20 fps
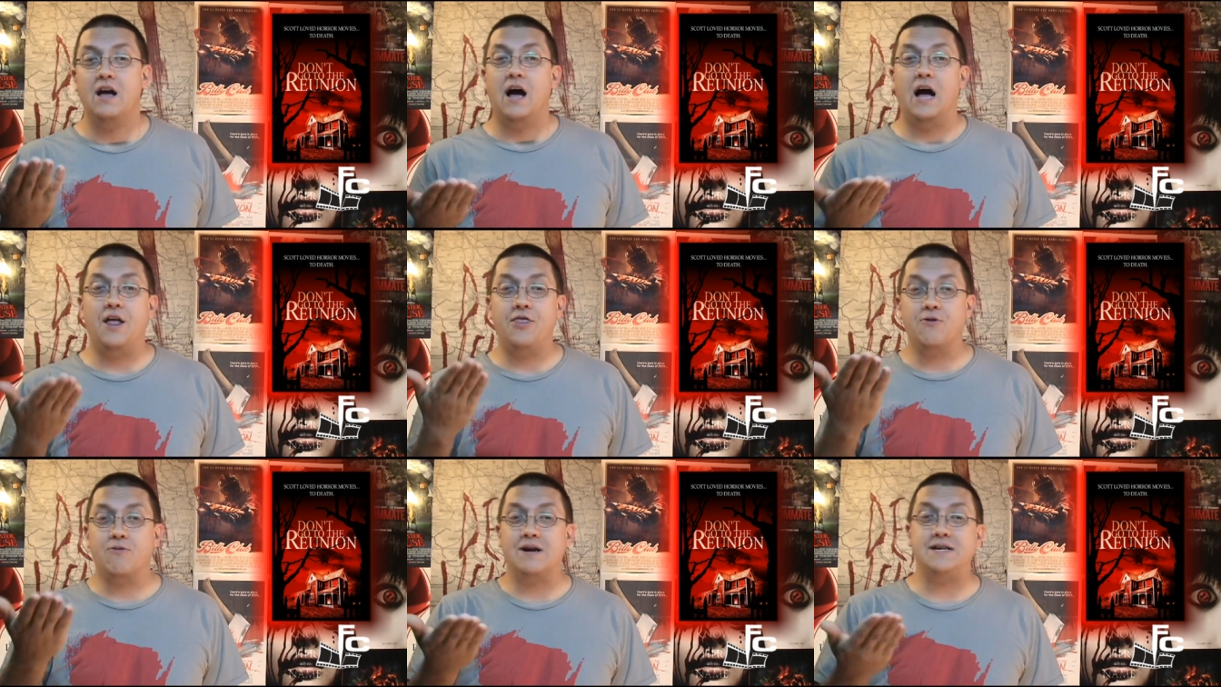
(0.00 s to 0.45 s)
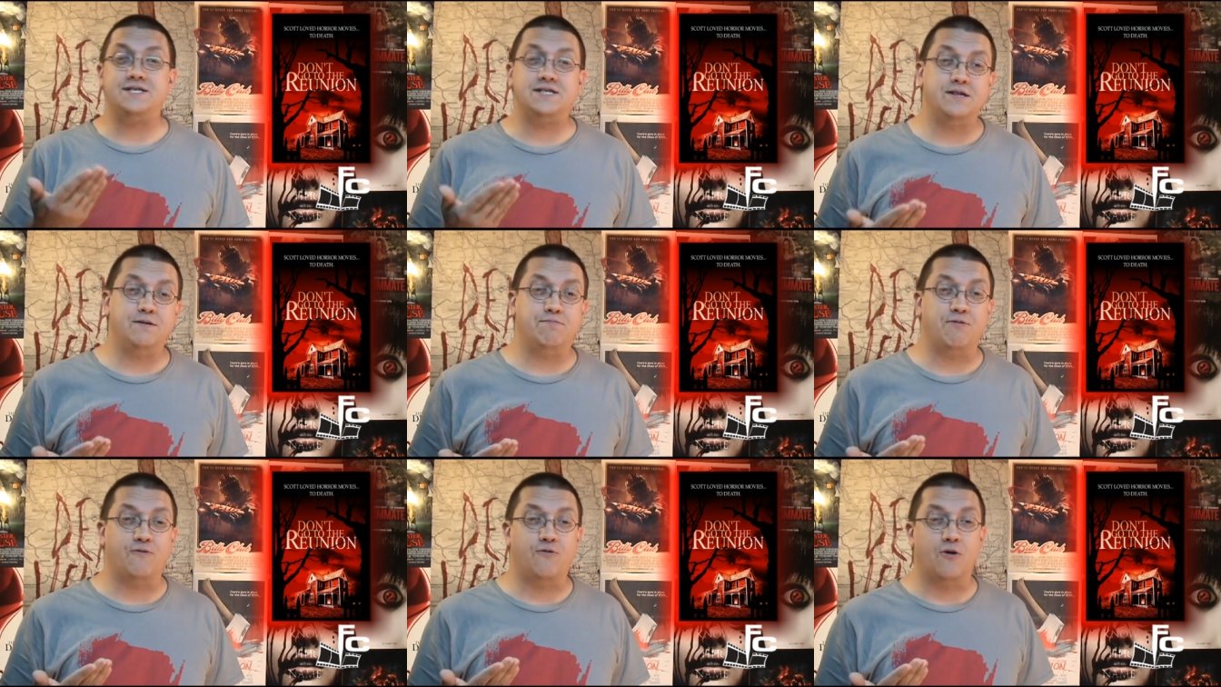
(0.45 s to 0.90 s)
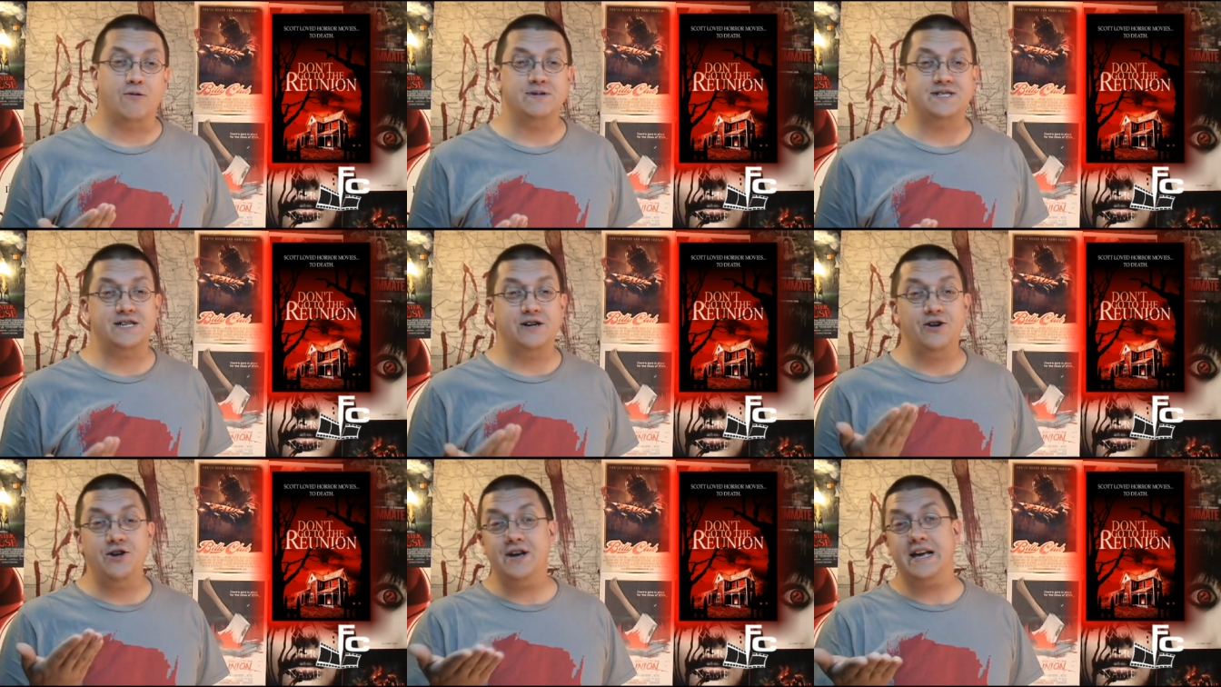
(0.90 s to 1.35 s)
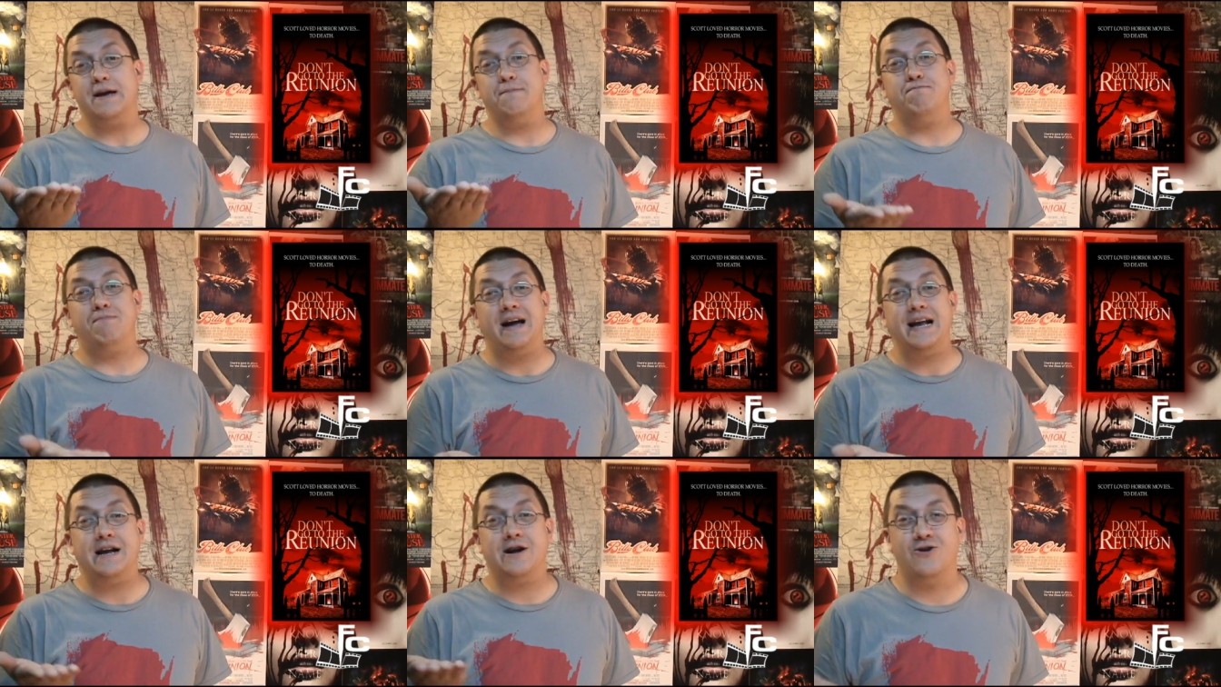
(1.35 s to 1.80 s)
Uh, the rest of the performance there, you get
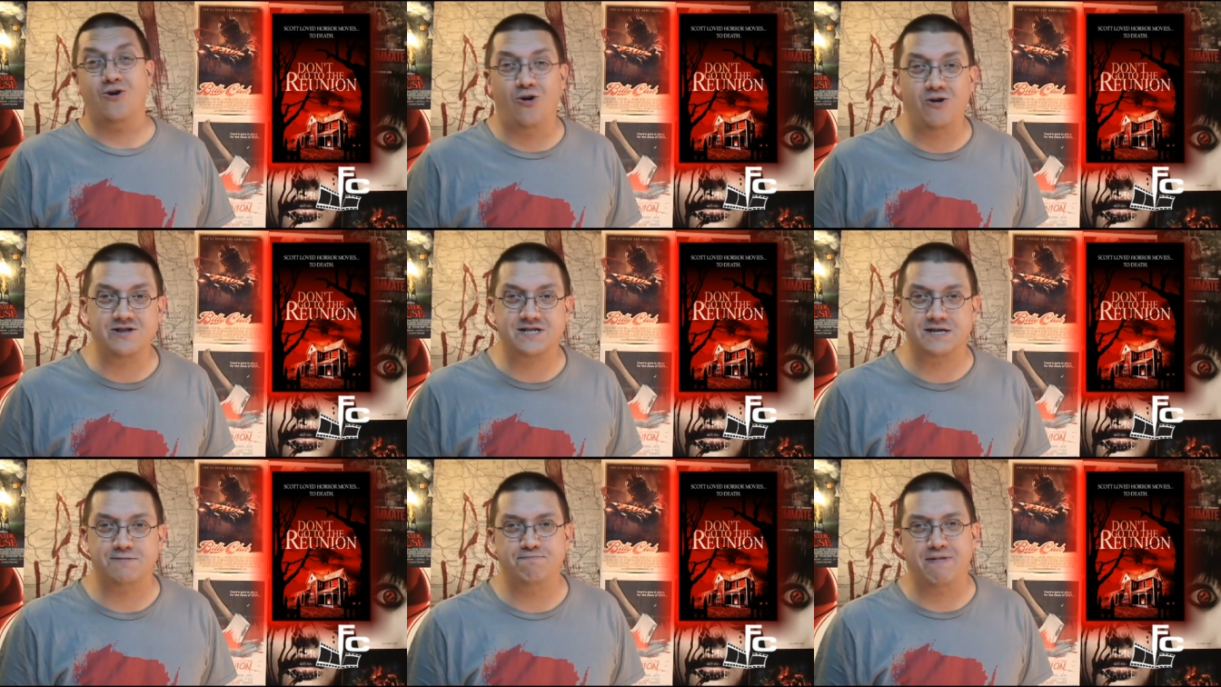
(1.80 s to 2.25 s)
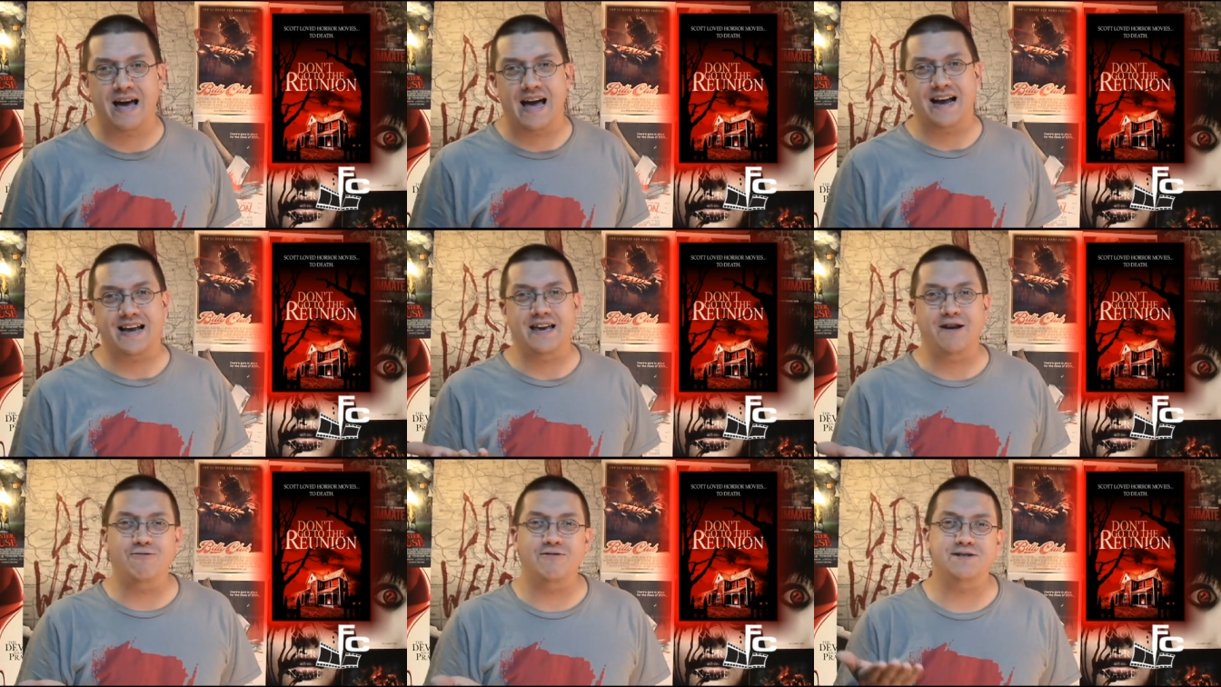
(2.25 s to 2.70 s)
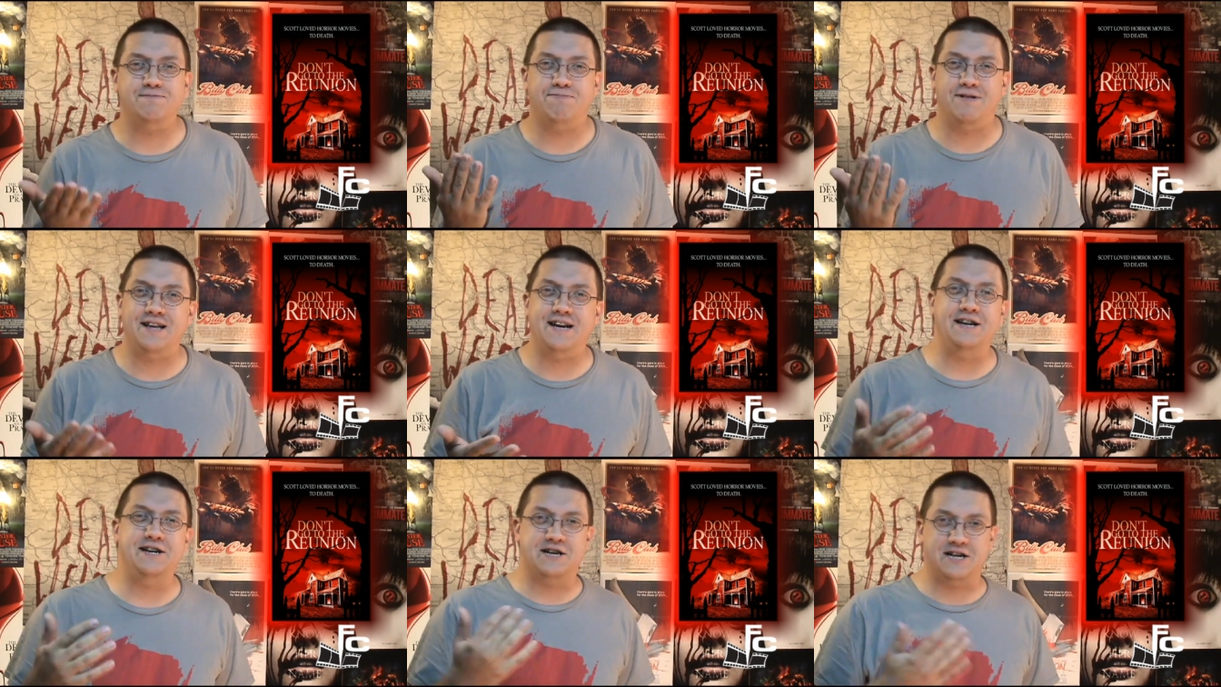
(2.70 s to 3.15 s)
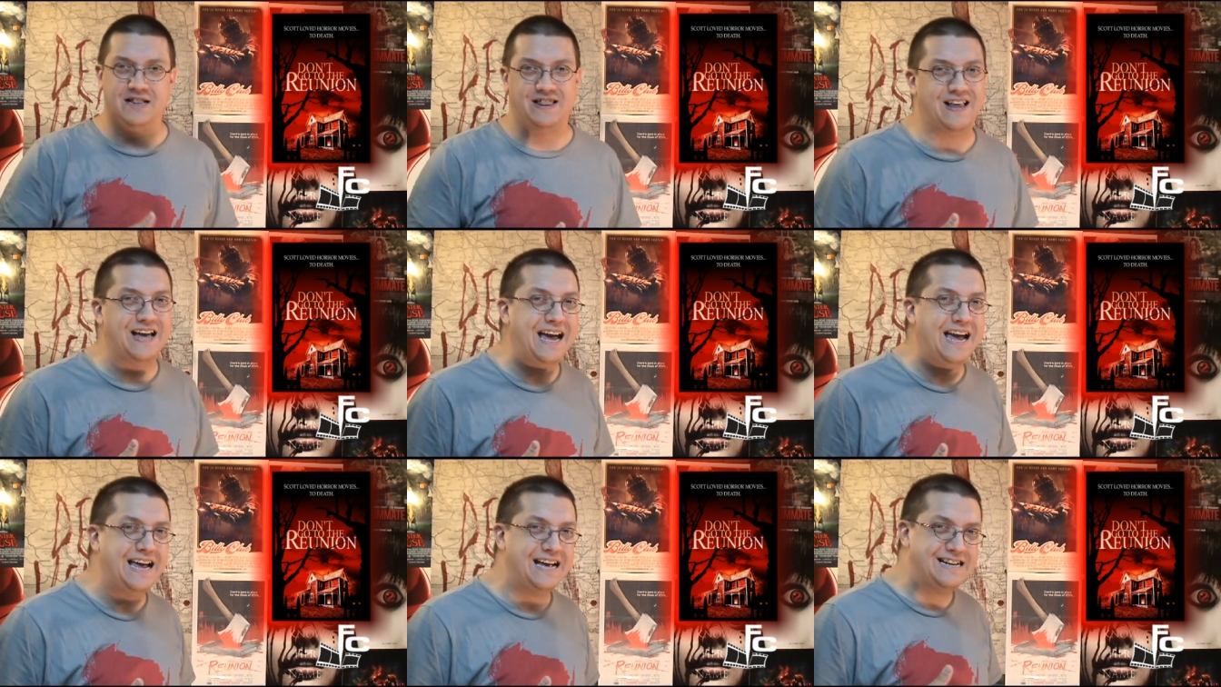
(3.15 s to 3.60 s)
Mike Goltz back. He would have played
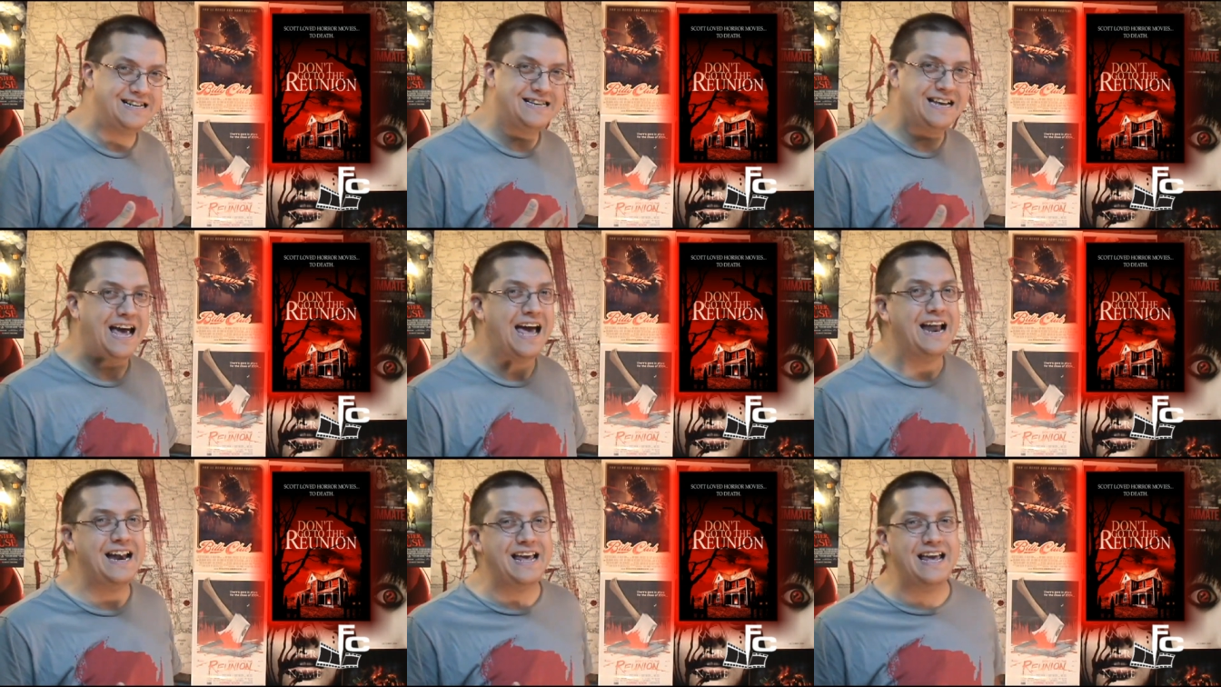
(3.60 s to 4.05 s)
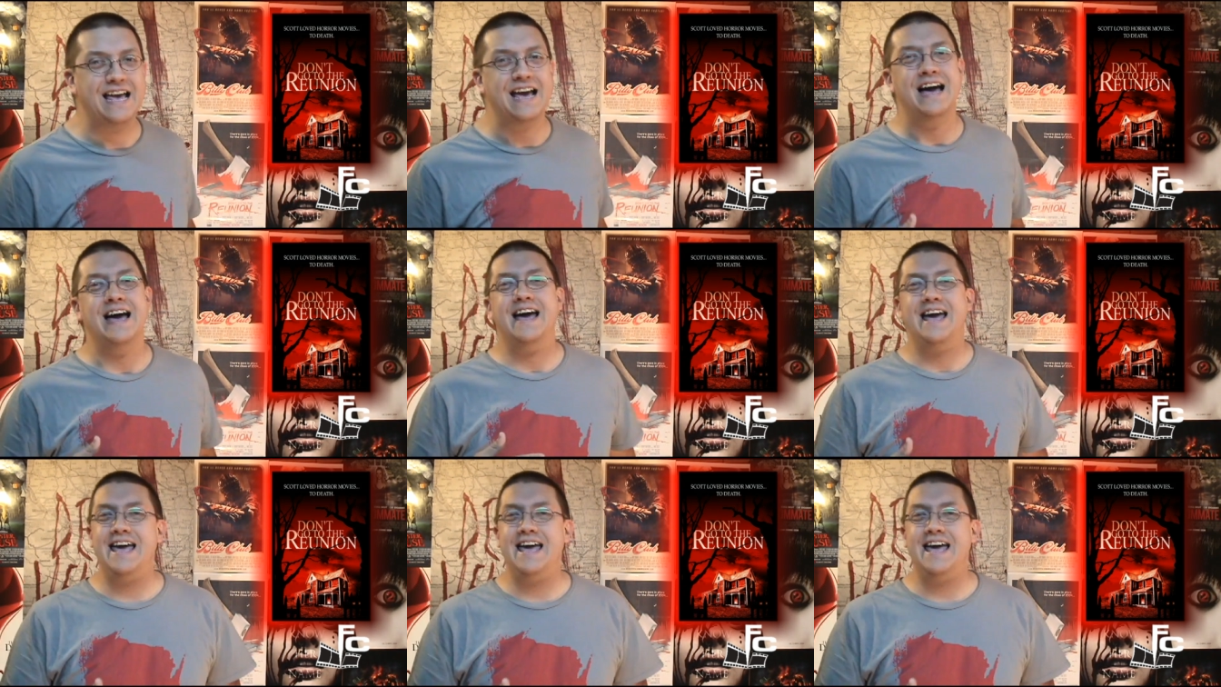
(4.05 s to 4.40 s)
Clay and Teddy.